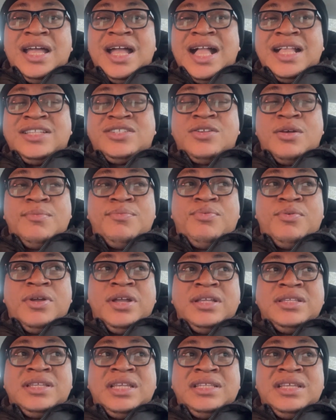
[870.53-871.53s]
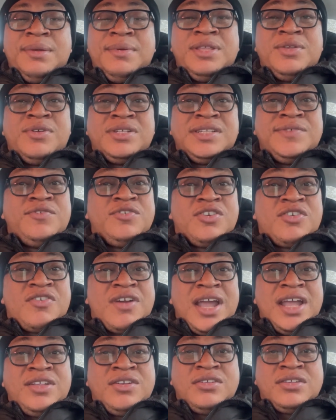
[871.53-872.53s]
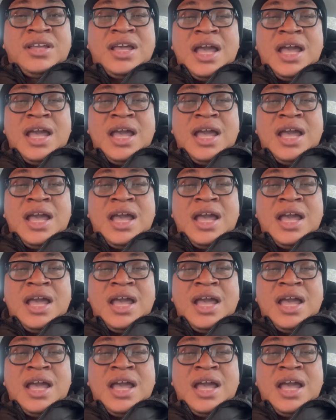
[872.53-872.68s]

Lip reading: At some point, the Remedy was even crying on